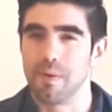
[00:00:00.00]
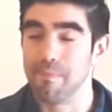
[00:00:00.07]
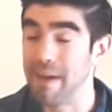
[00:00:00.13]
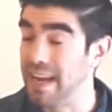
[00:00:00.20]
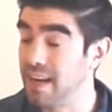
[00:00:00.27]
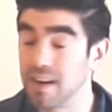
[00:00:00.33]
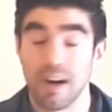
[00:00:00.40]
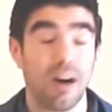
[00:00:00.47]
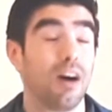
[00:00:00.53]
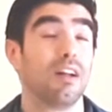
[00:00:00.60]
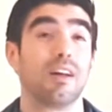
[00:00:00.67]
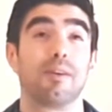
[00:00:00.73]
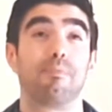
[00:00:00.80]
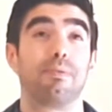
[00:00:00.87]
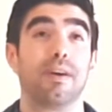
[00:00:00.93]
make
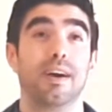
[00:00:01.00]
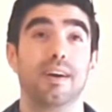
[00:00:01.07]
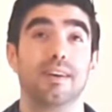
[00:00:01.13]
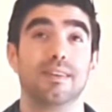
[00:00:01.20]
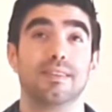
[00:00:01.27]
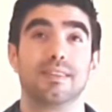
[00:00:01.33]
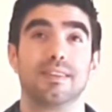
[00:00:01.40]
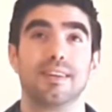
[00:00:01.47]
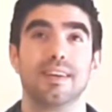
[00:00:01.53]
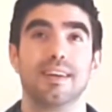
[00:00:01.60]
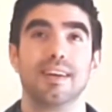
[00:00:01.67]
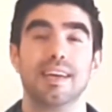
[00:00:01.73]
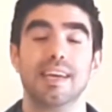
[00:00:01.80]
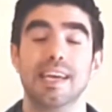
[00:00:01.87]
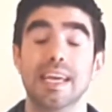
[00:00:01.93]
our prayers
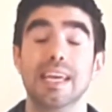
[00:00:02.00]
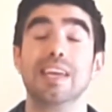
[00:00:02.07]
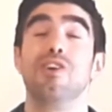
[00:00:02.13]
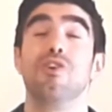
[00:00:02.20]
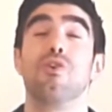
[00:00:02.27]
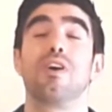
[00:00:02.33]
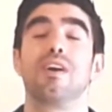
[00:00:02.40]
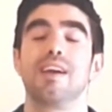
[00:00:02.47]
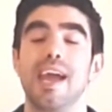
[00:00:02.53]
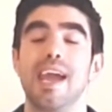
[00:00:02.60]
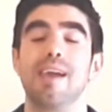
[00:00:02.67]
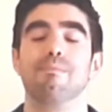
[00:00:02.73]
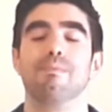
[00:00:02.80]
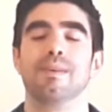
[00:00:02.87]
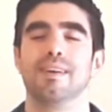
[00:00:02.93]
in your
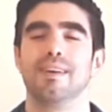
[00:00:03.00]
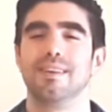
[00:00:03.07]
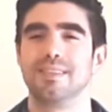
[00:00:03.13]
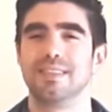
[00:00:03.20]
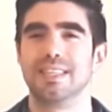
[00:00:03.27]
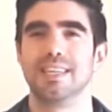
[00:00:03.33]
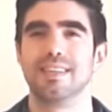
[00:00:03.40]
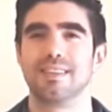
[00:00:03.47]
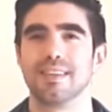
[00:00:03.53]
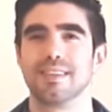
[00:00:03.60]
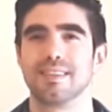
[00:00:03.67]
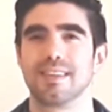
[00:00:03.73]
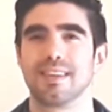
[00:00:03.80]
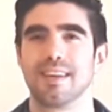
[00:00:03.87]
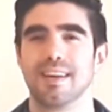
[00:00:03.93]
name,
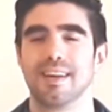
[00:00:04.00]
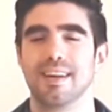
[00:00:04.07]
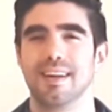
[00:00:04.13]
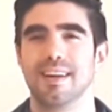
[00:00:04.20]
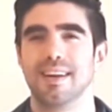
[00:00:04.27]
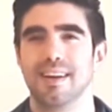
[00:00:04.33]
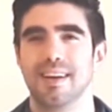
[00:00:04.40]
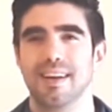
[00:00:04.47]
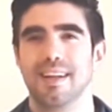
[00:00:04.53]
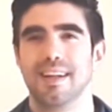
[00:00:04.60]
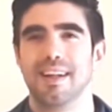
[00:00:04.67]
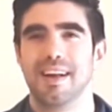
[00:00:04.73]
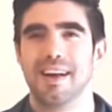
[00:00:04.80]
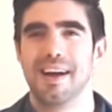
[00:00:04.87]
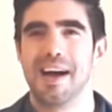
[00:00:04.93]
Jesus.
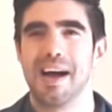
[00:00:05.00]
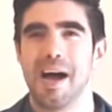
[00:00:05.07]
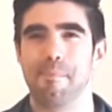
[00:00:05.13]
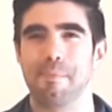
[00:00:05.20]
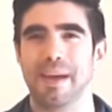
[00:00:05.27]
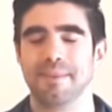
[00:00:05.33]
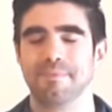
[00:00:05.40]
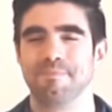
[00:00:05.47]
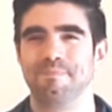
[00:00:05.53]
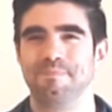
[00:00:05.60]
Amen.